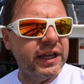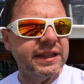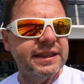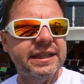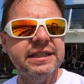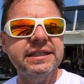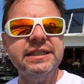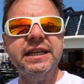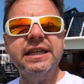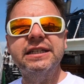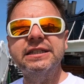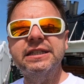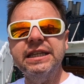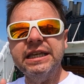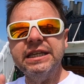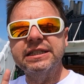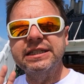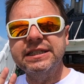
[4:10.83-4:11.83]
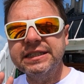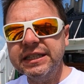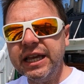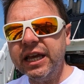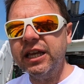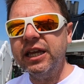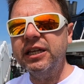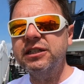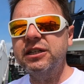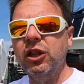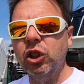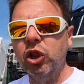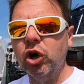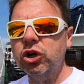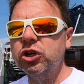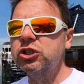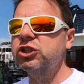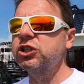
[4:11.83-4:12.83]
that this is the second
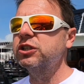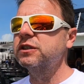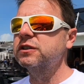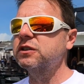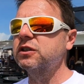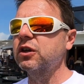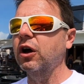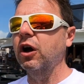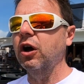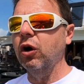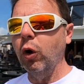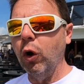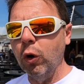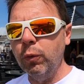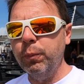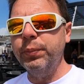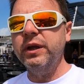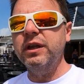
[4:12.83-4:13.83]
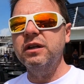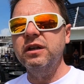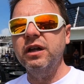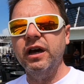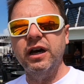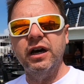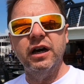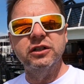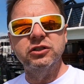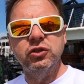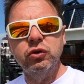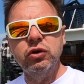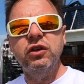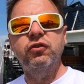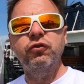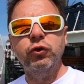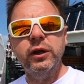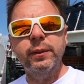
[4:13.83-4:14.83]
largest open
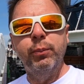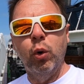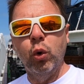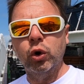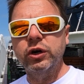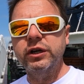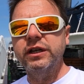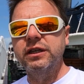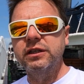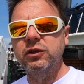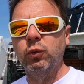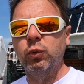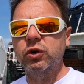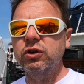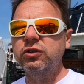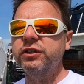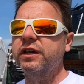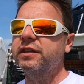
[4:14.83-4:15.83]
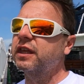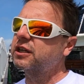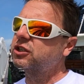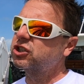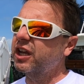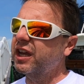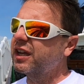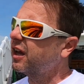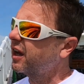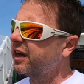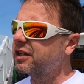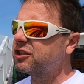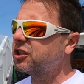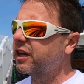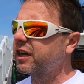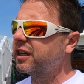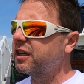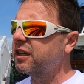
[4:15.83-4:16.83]
duty-free port in the world. I think Shanghai,
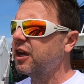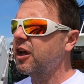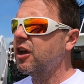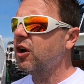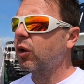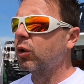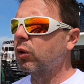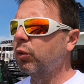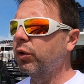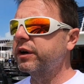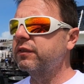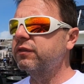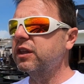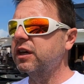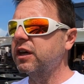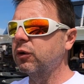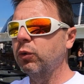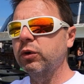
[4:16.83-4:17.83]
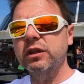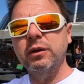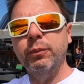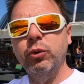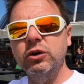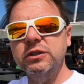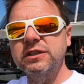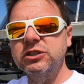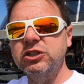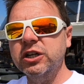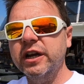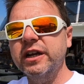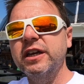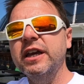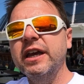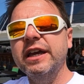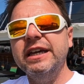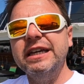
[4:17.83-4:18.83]
China, or one of the ports in
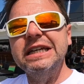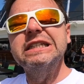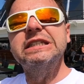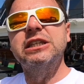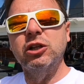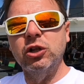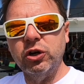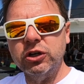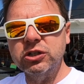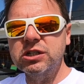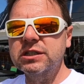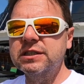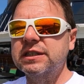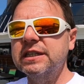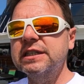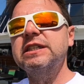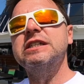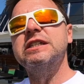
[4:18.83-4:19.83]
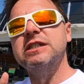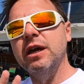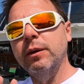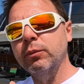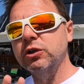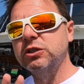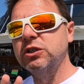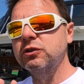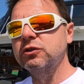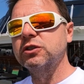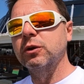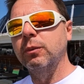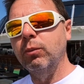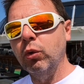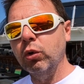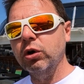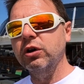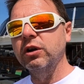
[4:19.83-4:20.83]
China is the largest. This is number 2, so
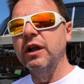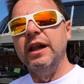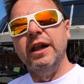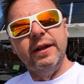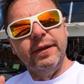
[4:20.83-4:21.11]
more